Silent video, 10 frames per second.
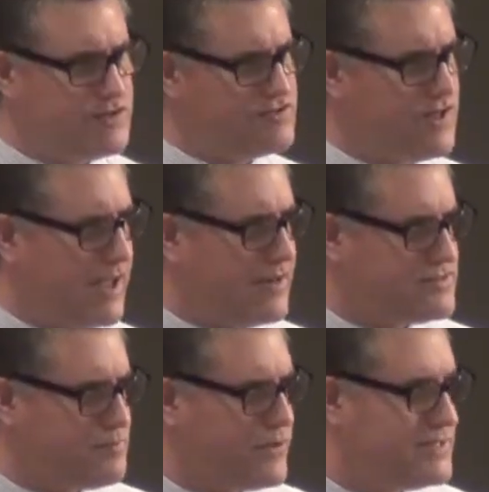to stand
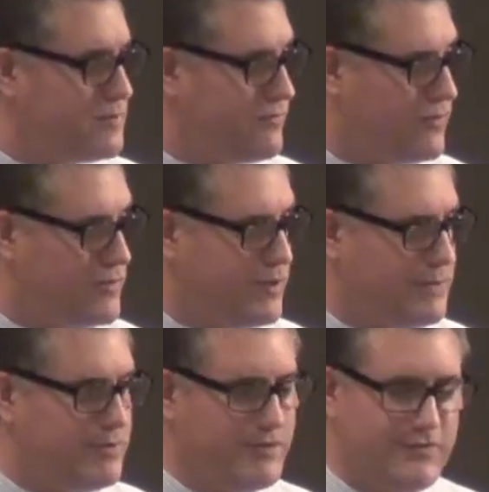as a priest before the
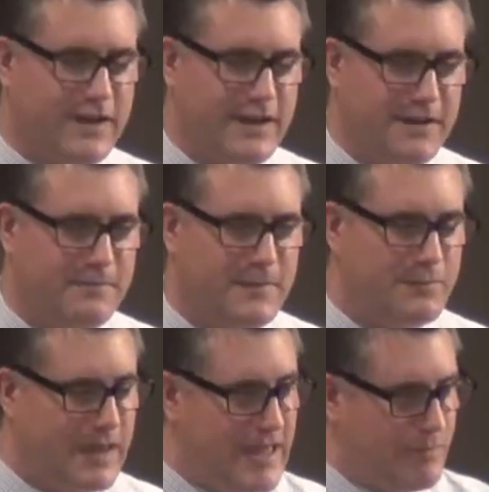people of God,
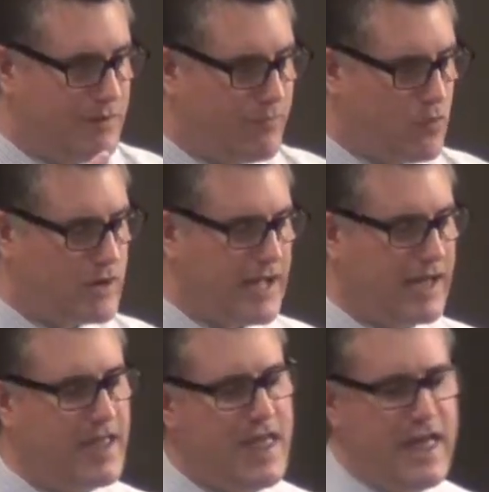before God.